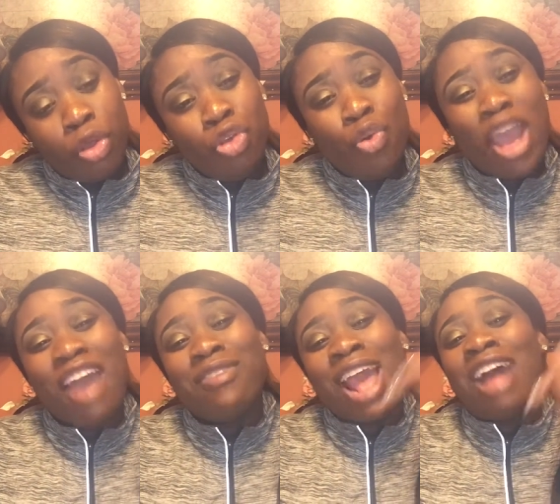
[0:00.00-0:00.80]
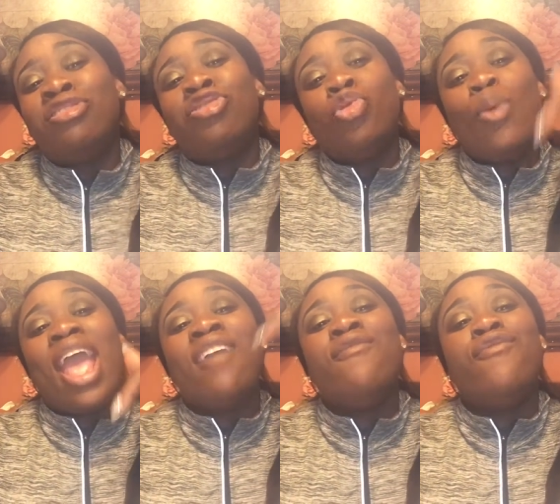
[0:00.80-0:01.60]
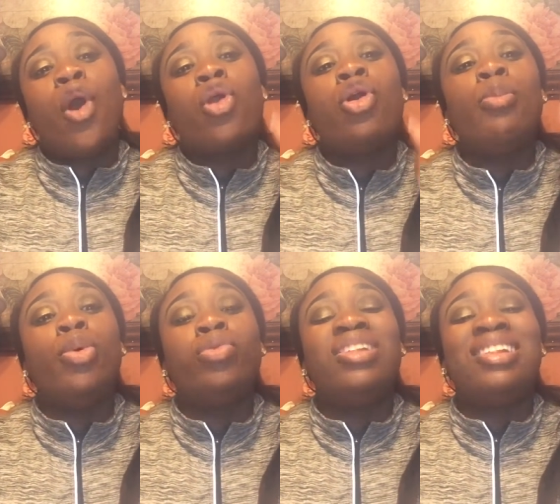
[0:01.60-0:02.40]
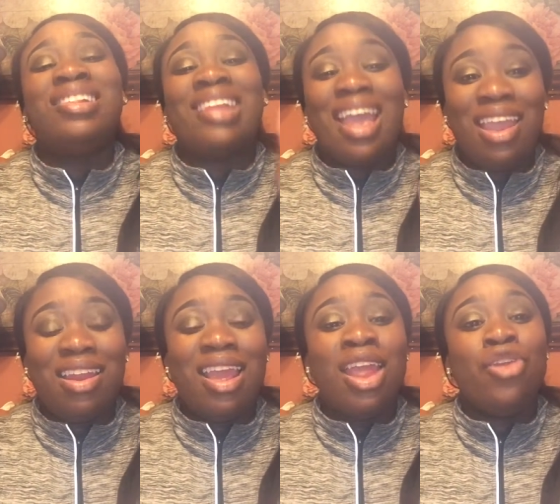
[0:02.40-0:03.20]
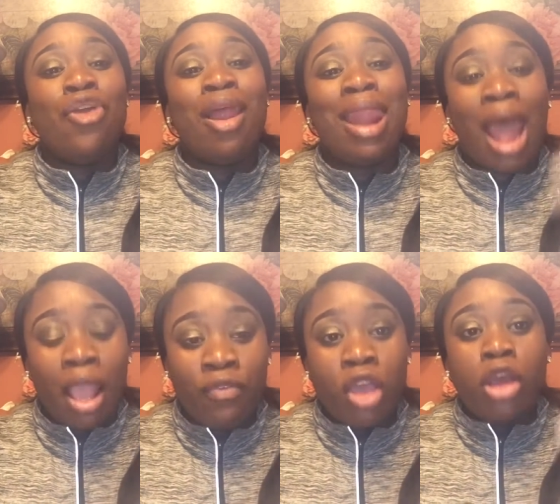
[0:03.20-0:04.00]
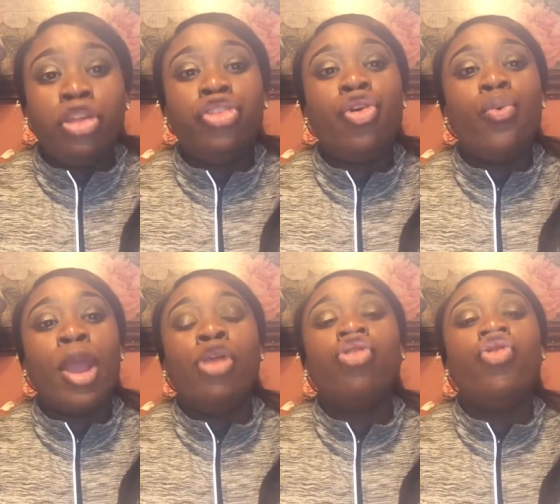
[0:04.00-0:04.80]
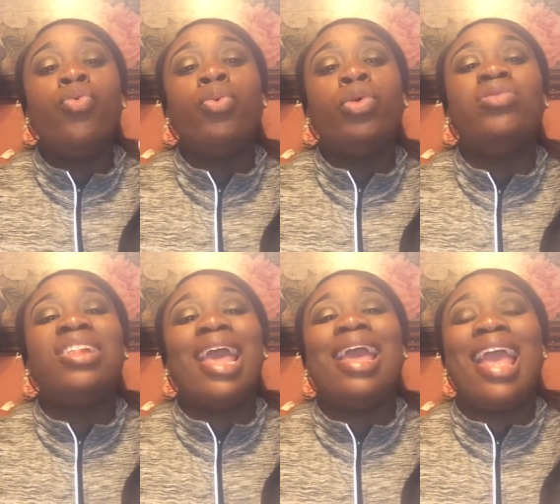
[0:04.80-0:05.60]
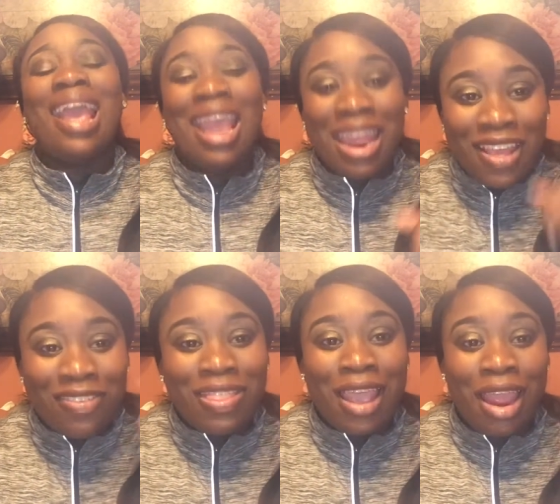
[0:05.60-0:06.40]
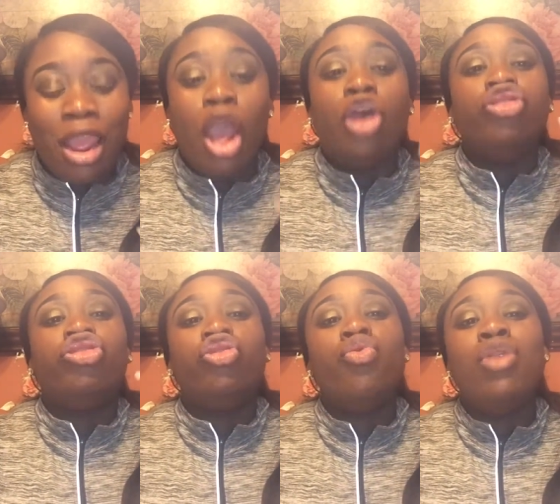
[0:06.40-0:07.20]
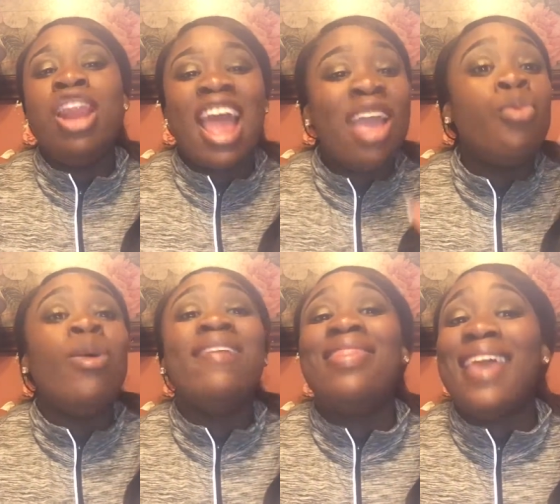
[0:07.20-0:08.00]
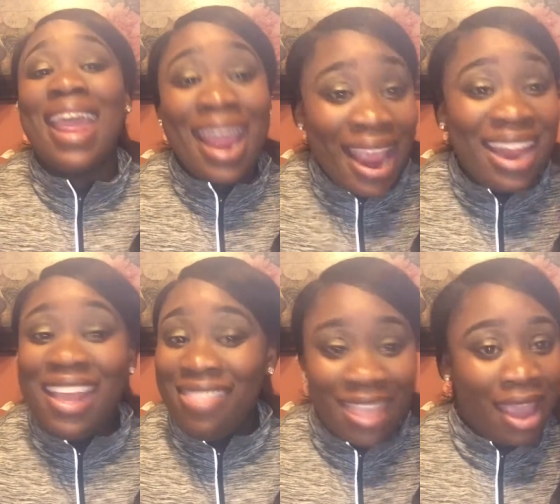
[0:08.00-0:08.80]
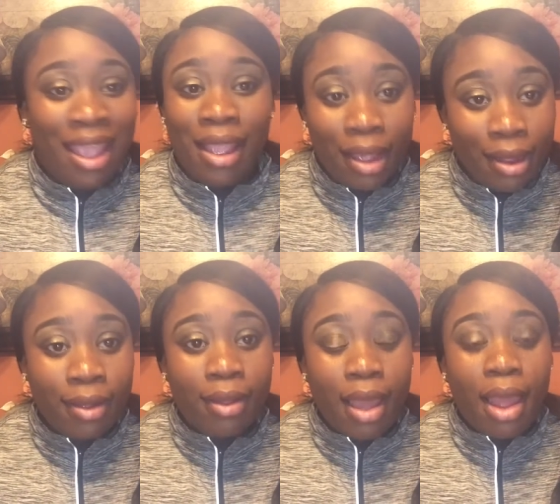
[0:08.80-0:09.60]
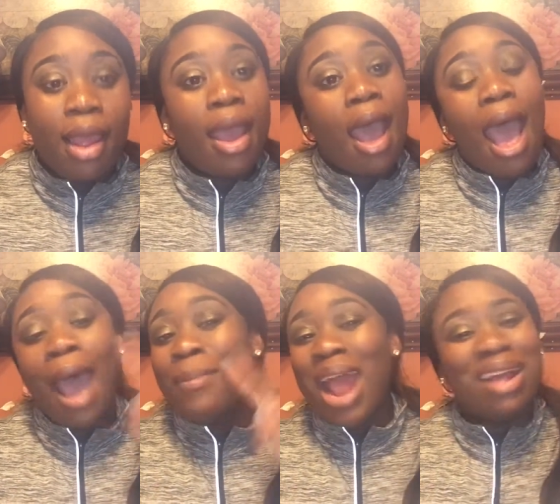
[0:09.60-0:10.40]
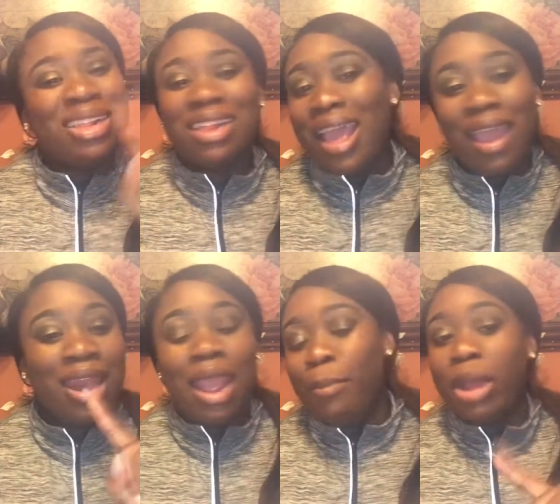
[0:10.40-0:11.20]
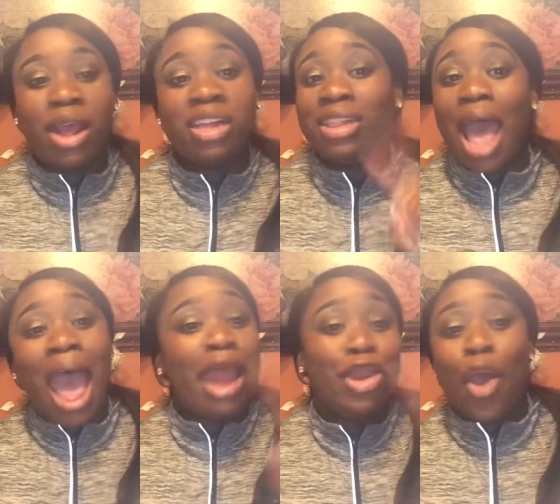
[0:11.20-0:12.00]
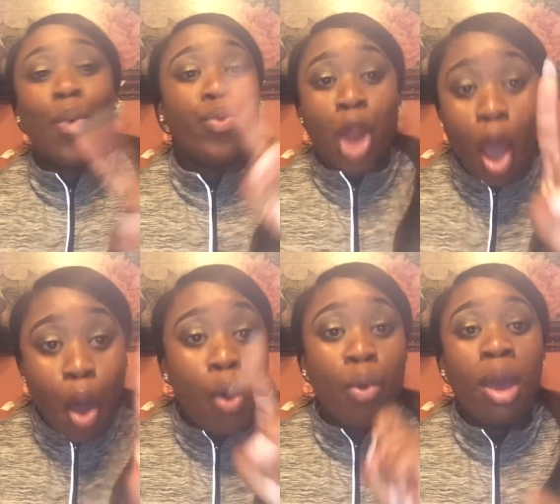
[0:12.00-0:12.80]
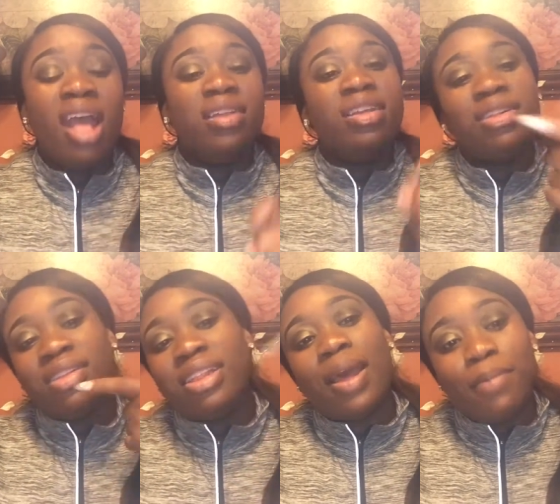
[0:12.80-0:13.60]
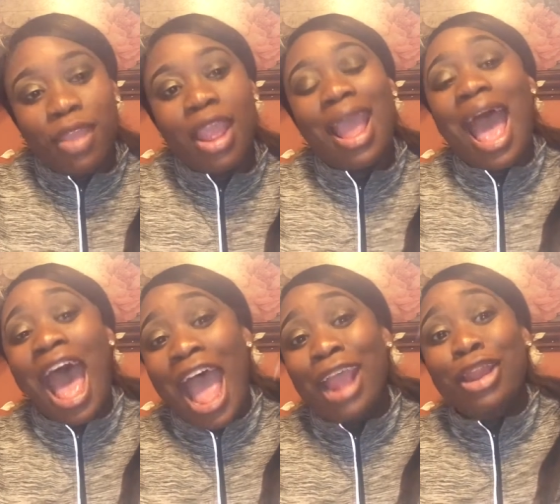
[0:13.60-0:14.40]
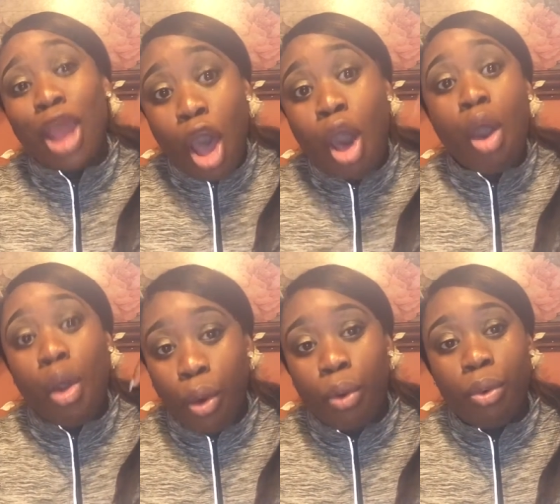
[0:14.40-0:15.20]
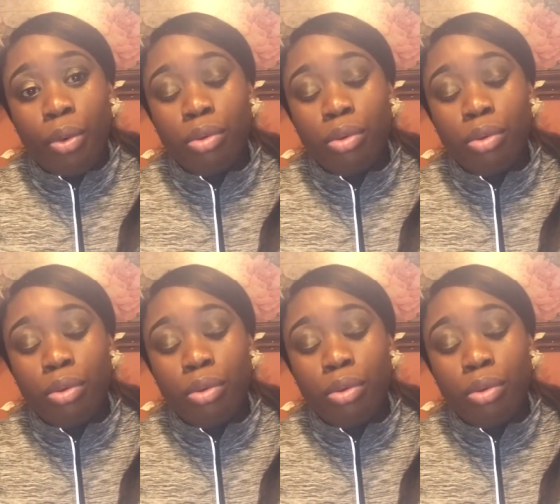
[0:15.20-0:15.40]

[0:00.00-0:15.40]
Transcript: You have got to a vulnerable state in your life to where you will take anything to lay with anything. I'm not saying it because I don't know. This is something I know.